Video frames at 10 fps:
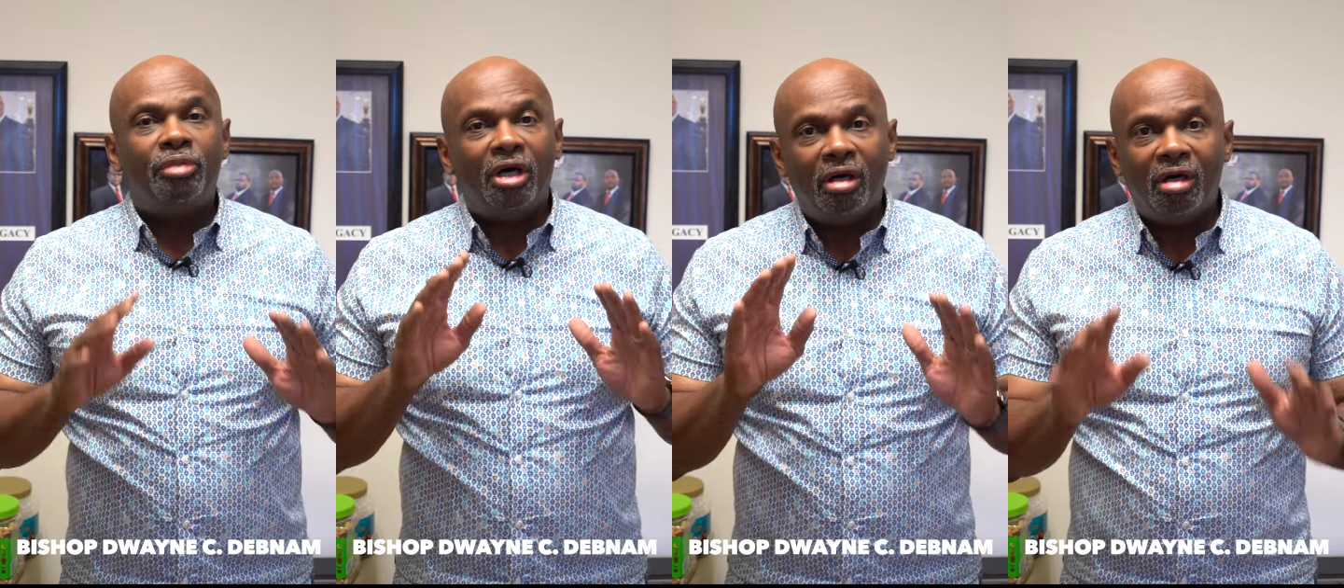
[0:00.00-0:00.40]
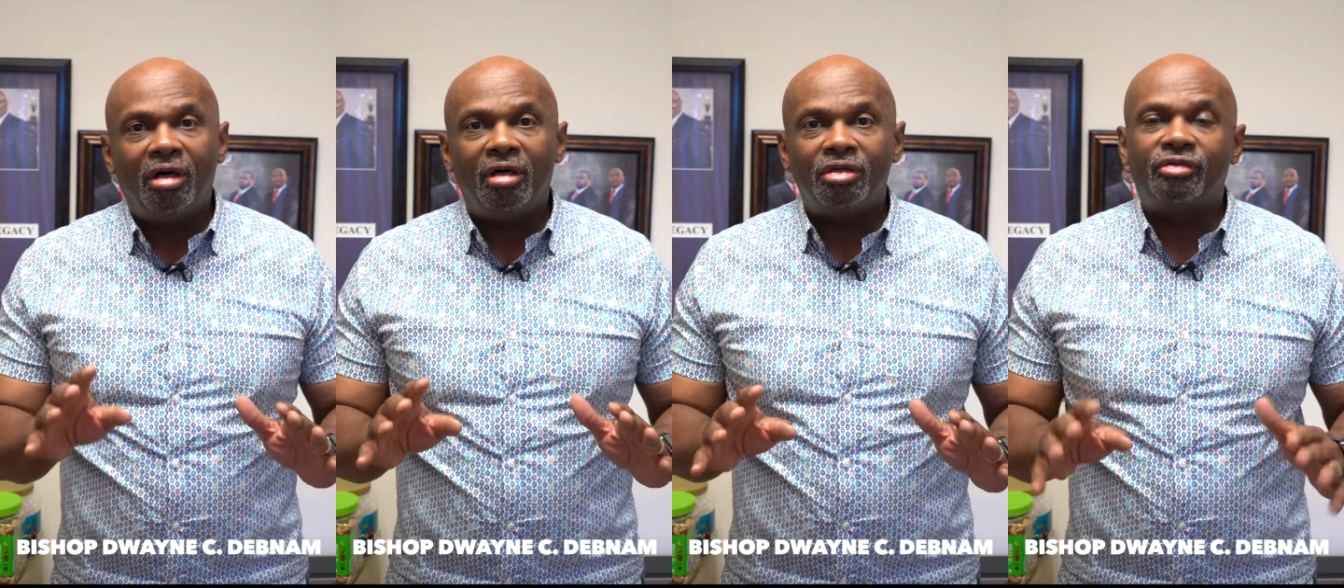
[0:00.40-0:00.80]

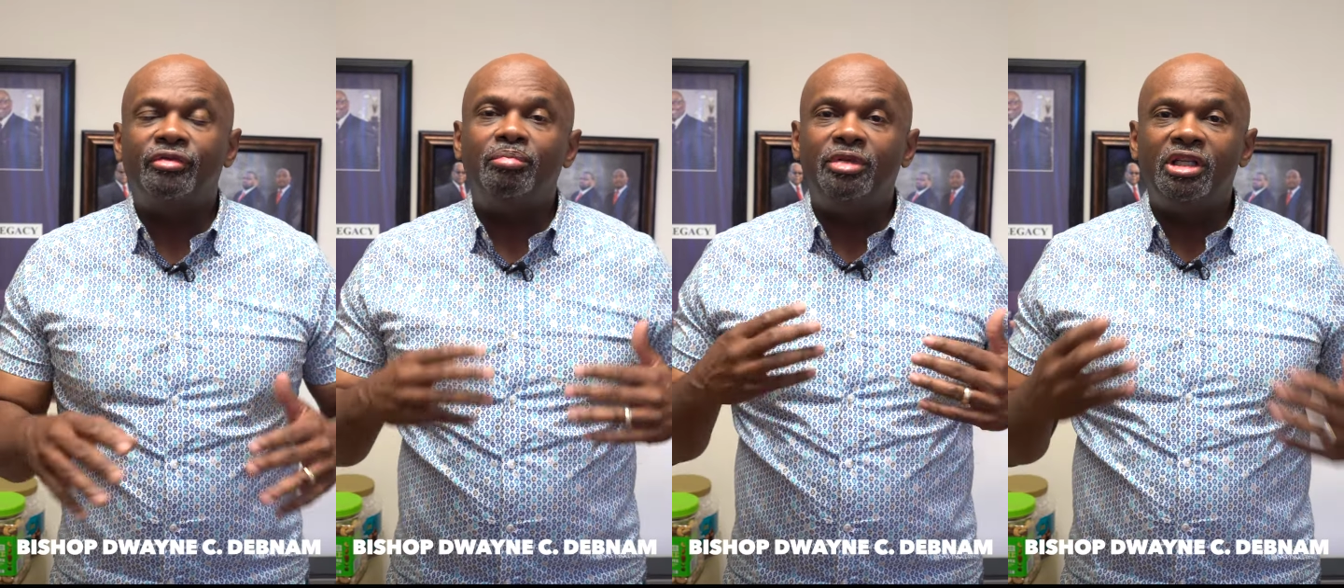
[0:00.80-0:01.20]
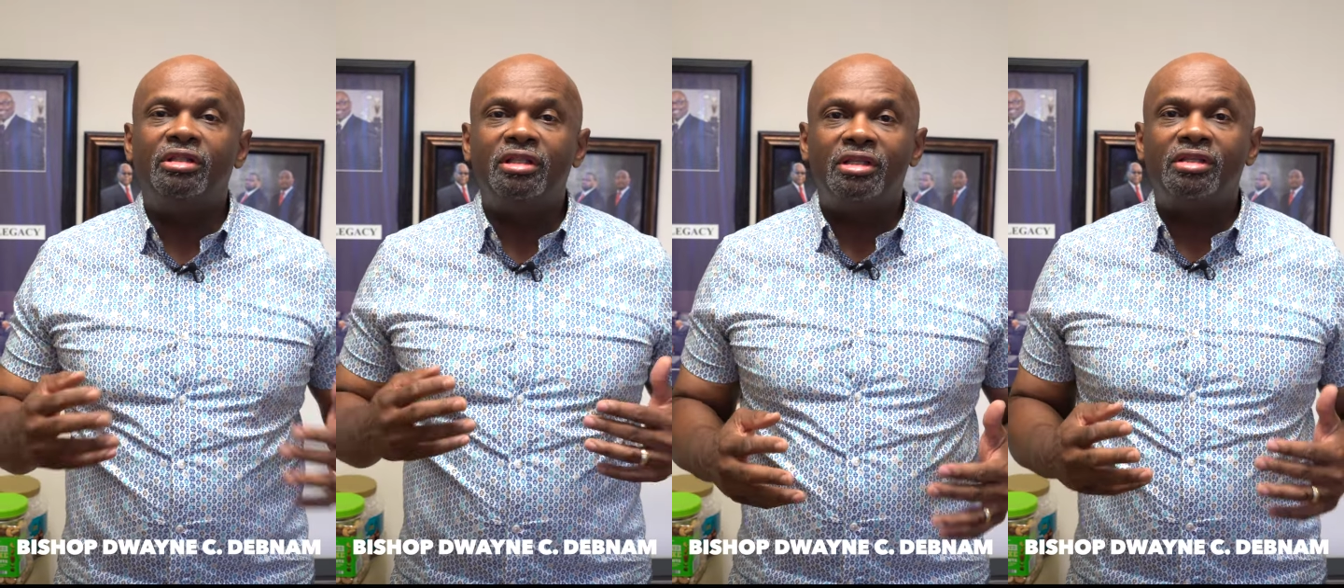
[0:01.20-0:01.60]
pause from the
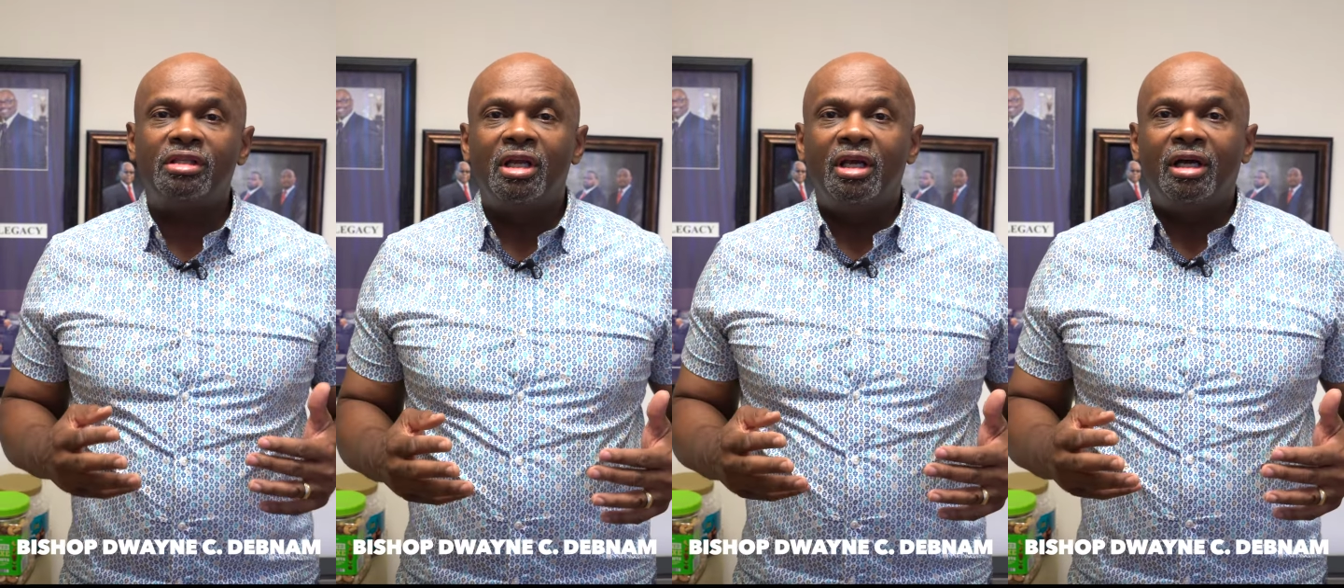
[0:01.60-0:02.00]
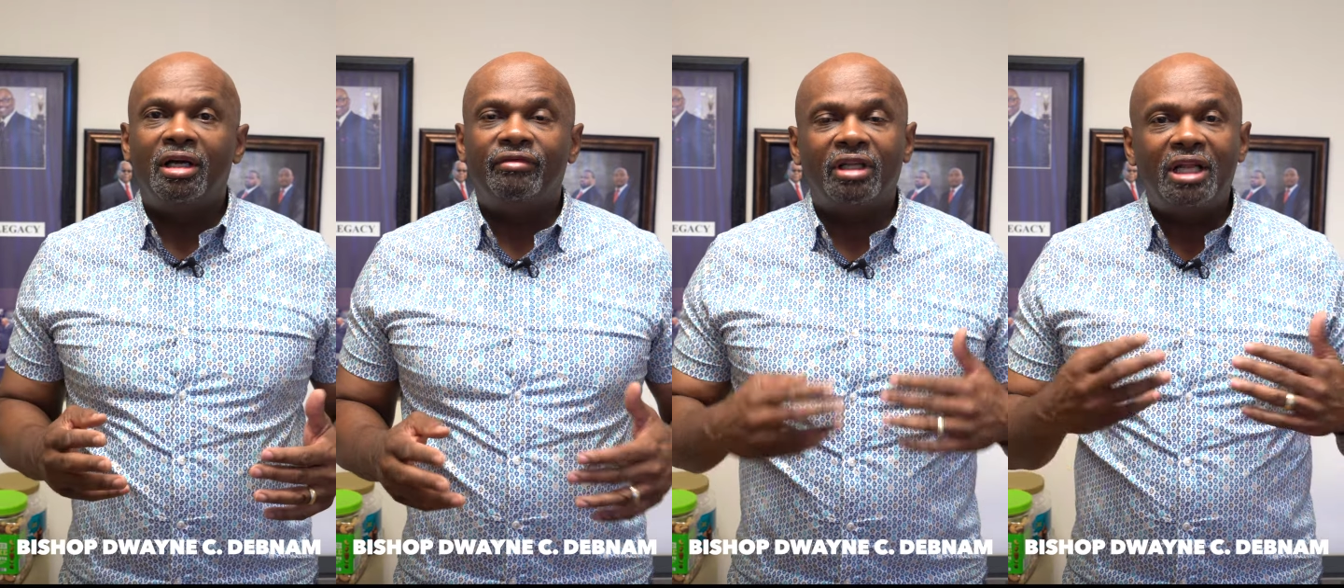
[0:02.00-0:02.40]
business
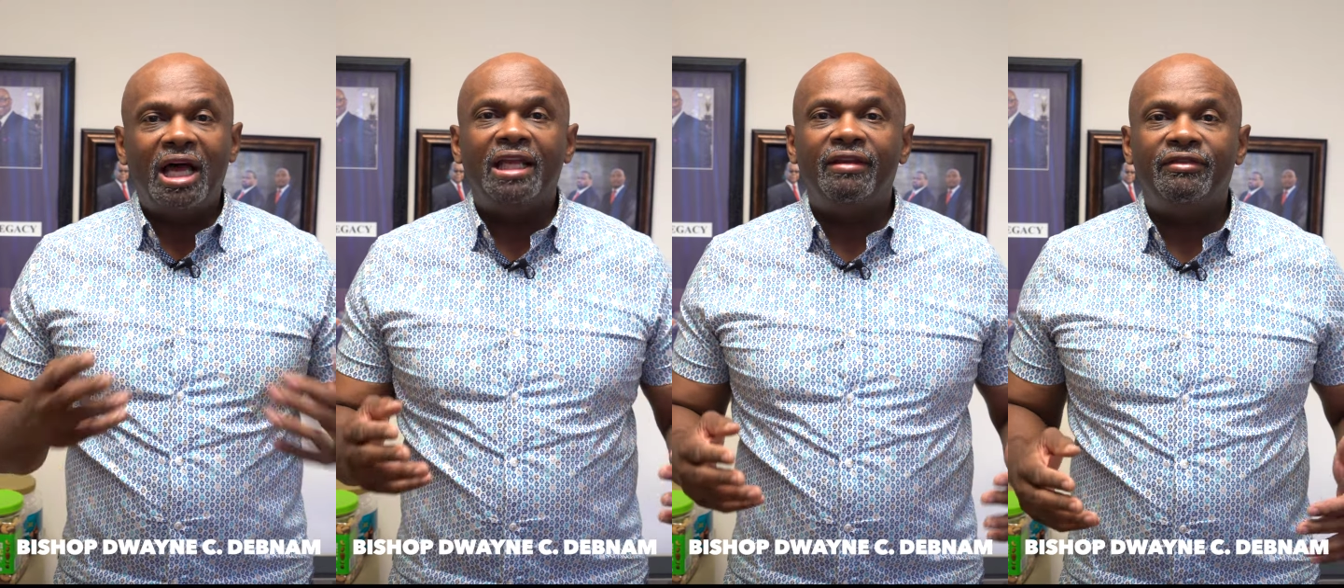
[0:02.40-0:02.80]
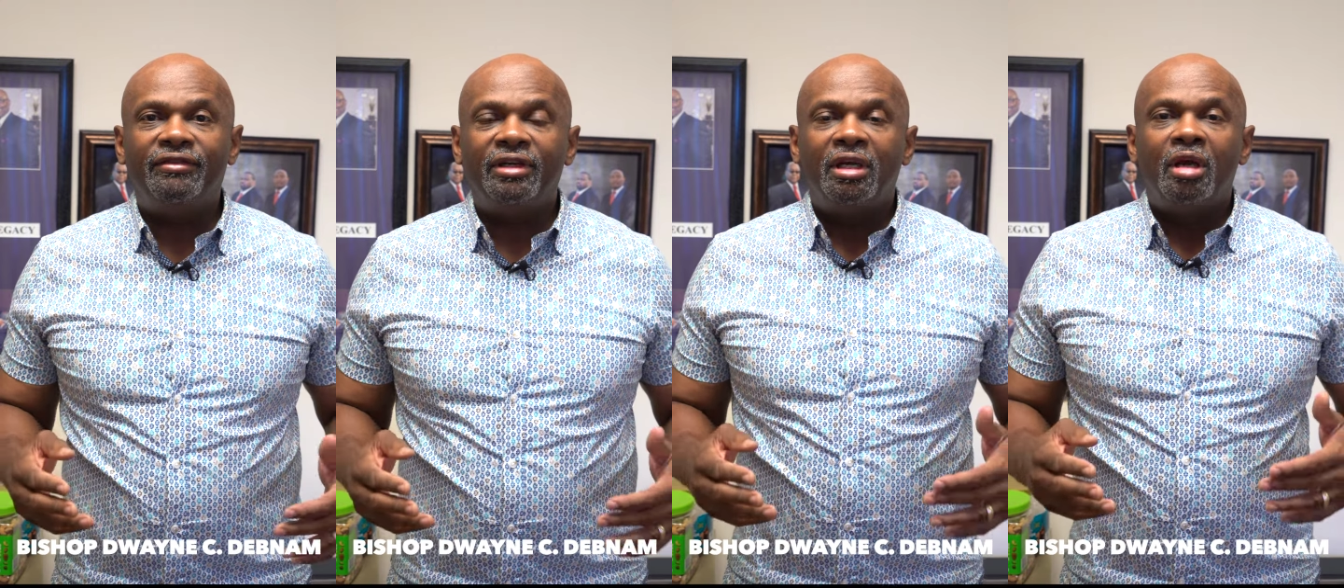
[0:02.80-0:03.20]
of life,